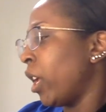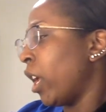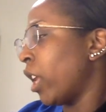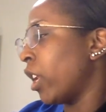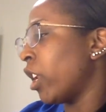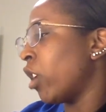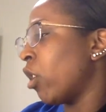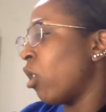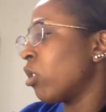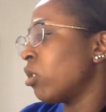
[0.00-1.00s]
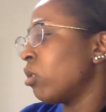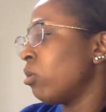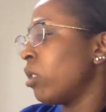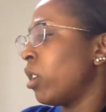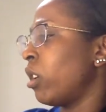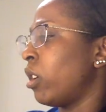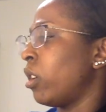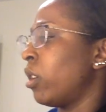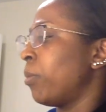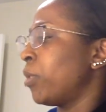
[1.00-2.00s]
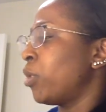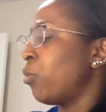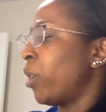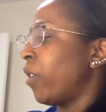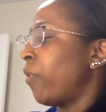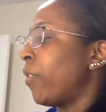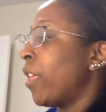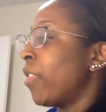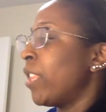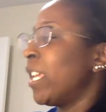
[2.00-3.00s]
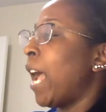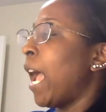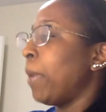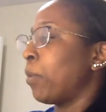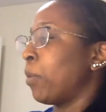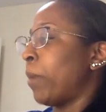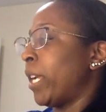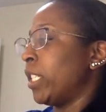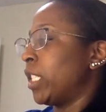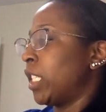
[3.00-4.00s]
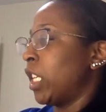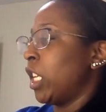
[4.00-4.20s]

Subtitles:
And then it also comes with the Hyper Byte.